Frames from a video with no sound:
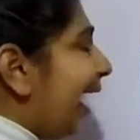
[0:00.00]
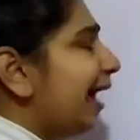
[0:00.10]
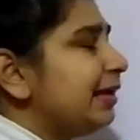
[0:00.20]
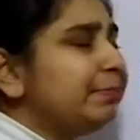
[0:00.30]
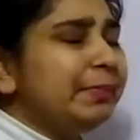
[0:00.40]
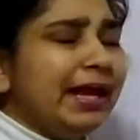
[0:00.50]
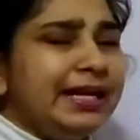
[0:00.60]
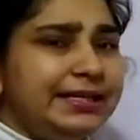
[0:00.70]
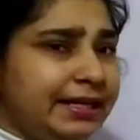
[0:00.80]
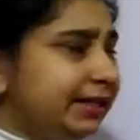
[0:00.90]
I
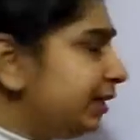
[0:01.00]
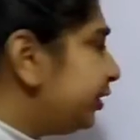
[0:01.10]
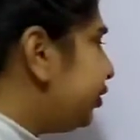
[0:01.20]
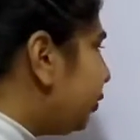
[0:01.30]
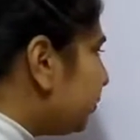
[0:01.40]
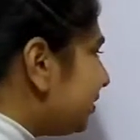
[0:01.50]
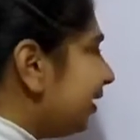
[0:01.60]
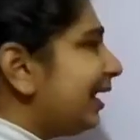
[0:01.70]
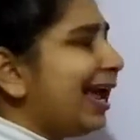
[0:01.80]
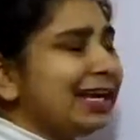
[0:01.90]
made it
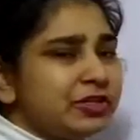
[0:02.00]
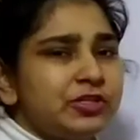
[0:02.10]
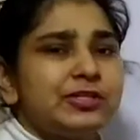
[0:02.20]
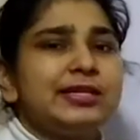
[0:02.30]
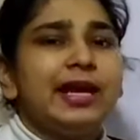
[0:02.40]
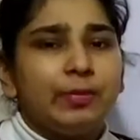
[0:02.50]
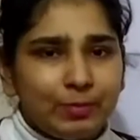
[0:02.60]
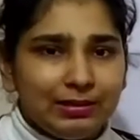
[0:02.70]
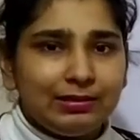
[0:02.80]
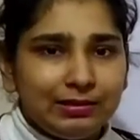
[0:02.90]
using
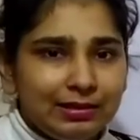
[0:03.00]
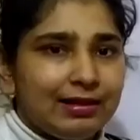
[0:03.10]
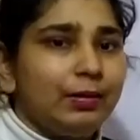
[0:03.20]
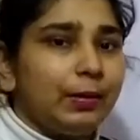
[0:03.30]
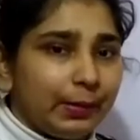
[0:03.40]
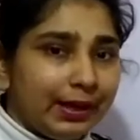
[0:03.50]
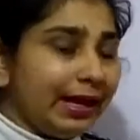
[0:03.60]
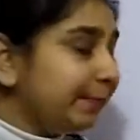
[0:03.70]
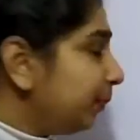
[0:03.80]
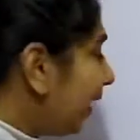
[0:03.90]
HTML,
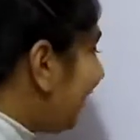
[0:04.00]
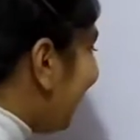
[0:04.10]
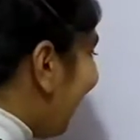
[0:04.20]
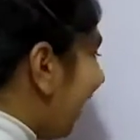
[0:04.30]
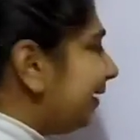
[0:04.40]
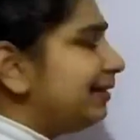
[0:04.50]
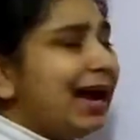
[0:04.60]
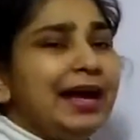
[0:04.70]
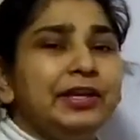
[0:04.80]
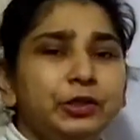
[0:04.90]
okay, and
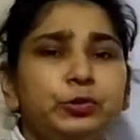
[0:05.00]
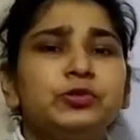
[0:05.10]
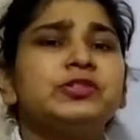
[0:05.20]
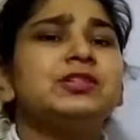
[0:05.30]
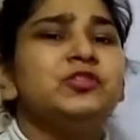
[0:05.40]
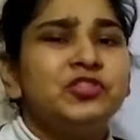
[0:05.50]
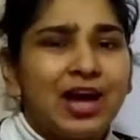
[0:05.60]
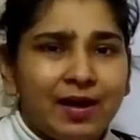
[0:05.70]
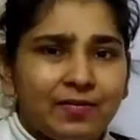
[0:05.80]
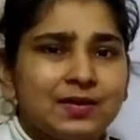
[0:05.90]
I used
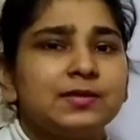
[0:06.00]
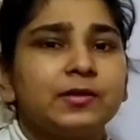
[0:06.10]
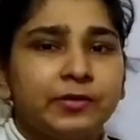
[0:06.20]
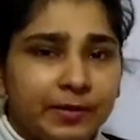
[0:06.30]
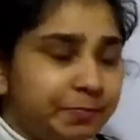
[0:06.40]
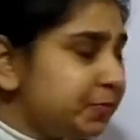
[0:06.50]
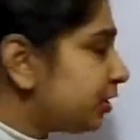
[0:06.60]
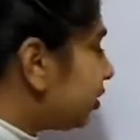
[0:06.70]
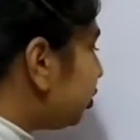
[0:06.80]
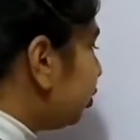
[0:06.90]
JavaScript
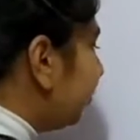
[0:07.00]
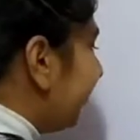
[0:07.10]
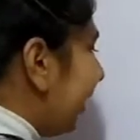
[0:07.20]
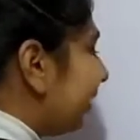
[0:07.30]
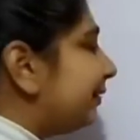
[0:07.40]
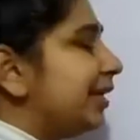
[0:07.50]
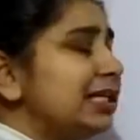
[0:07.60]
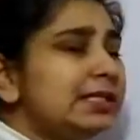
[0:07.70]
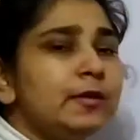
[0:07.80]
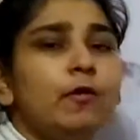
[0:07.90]
to make
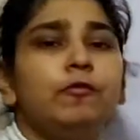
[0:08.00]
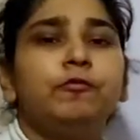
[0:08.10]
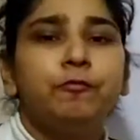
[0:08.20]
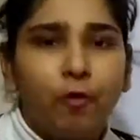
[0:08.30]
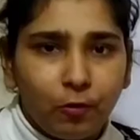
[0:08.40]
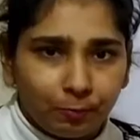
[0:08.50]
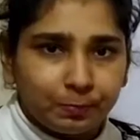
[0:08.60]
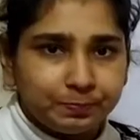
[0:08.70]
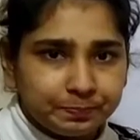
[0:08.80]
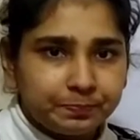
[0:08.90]
this form.